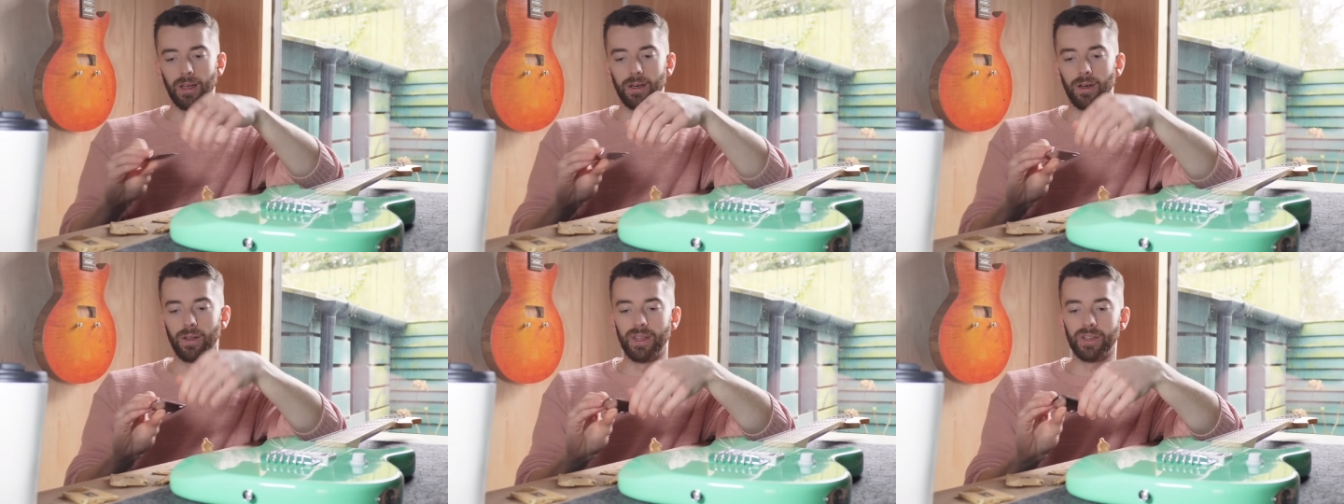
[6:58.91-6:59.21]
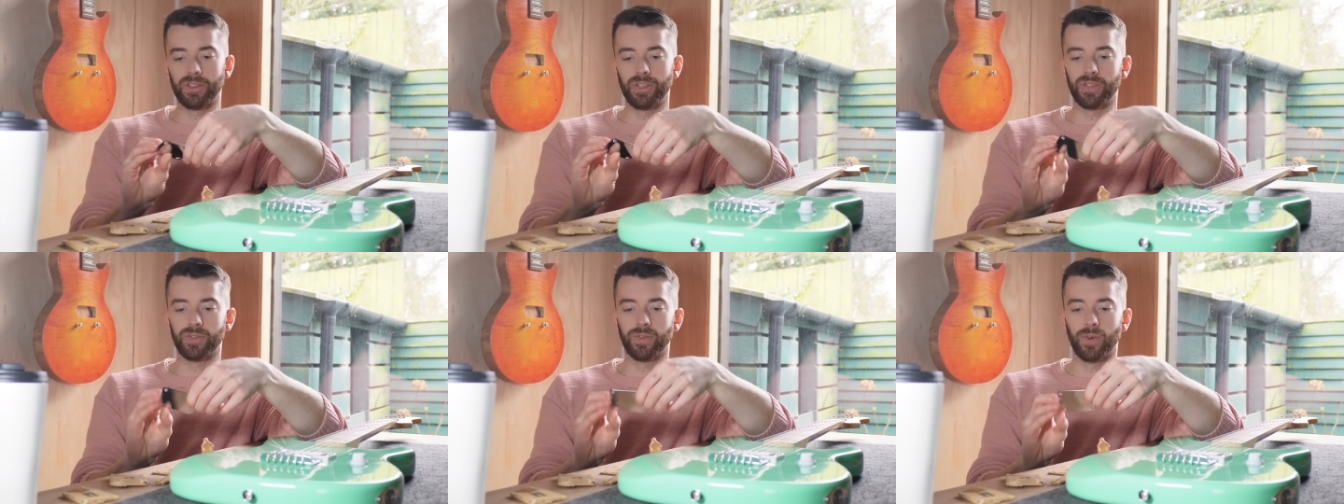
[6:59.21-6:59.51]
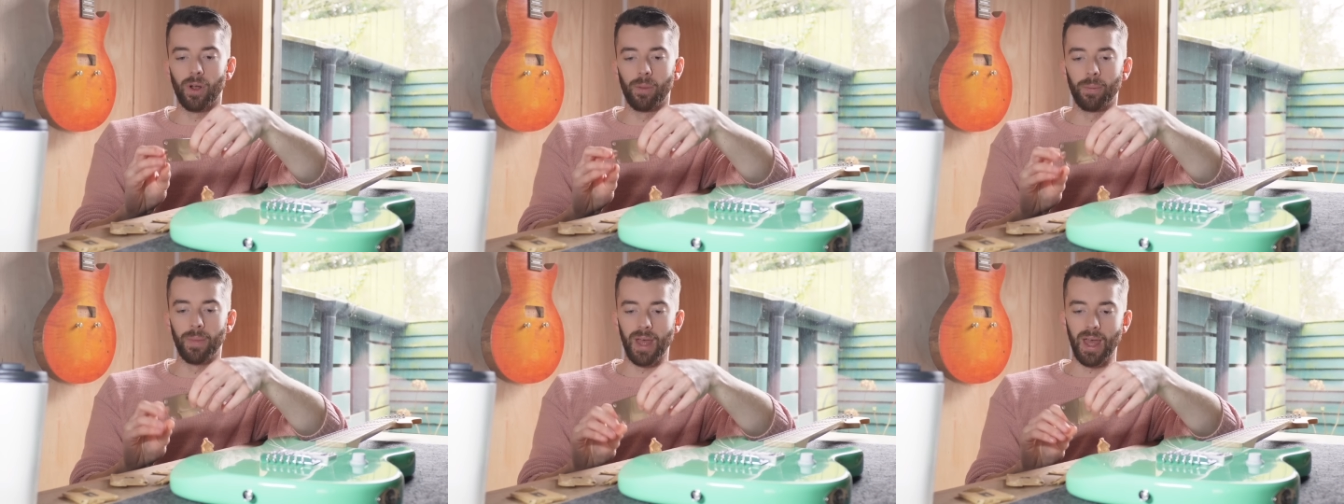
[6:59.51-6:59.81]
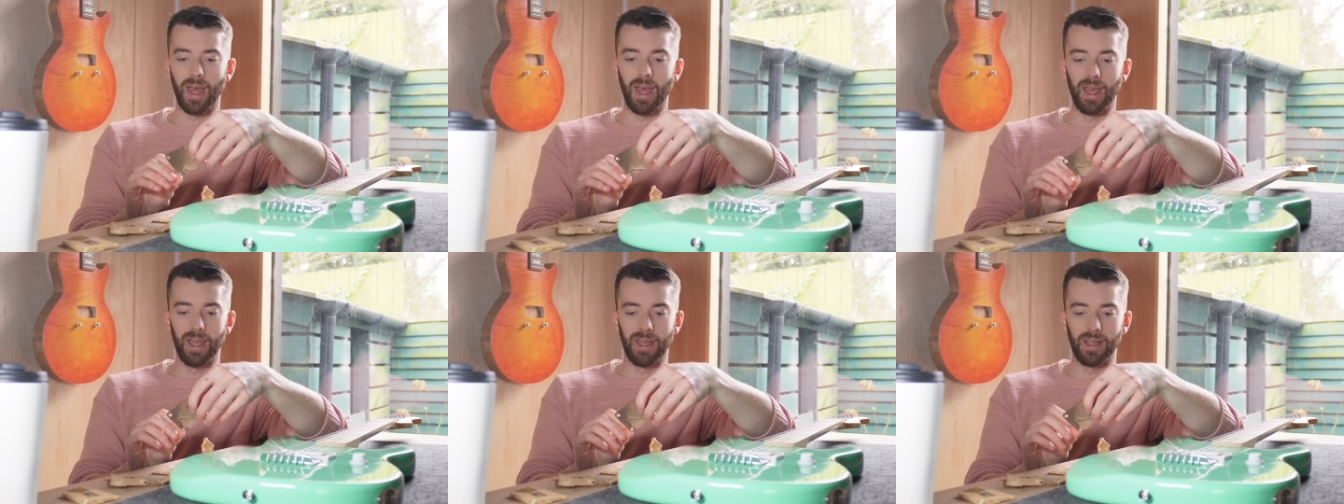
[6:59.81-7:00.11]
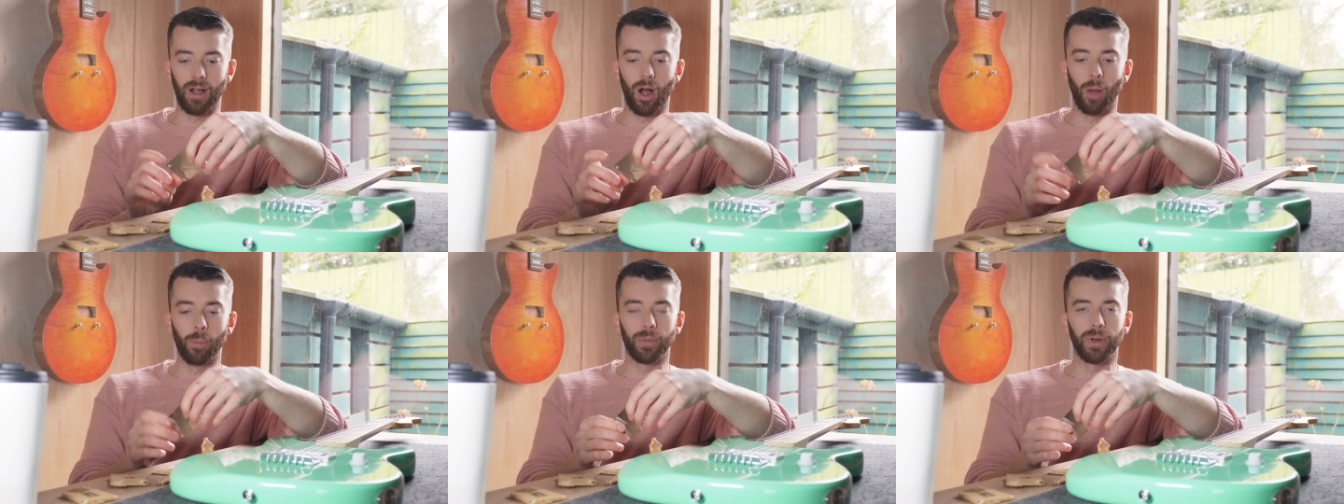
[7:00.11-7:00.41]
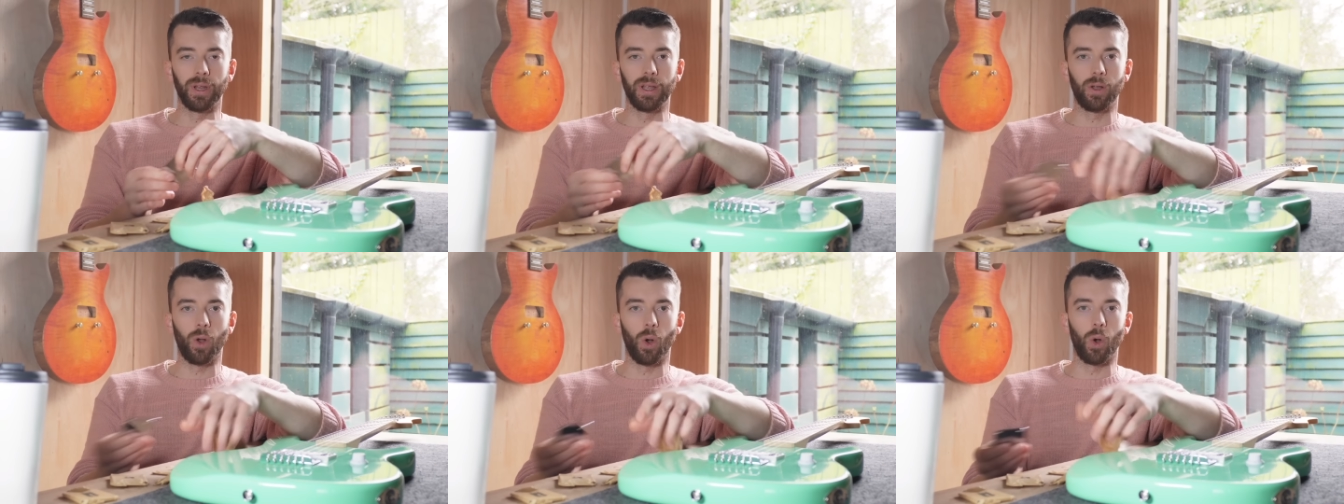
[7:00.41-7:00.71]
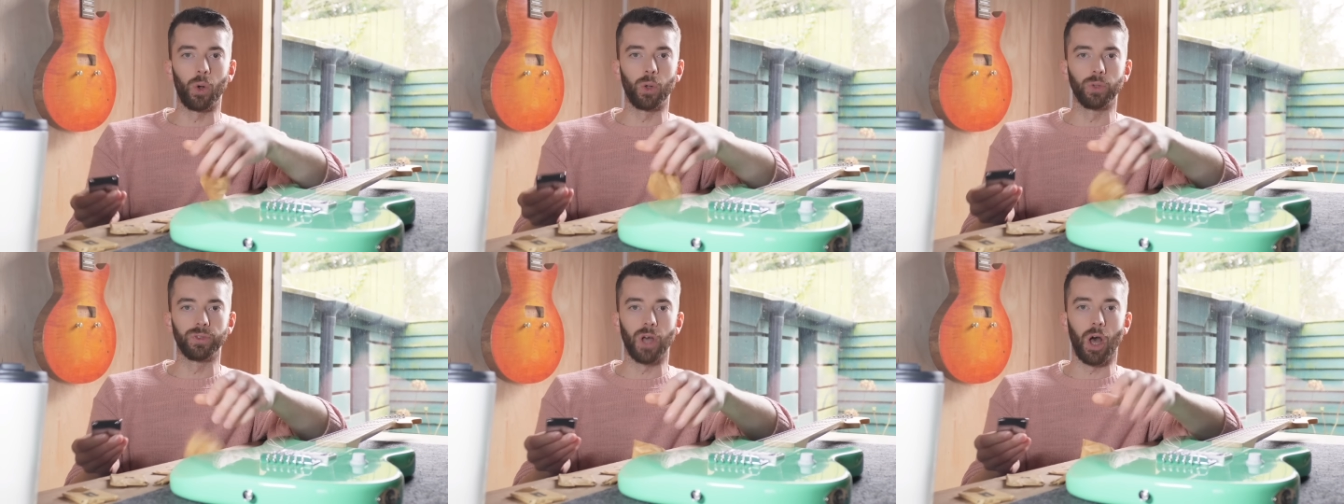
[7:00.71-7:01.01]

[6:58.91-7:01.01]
Now, this is from a company called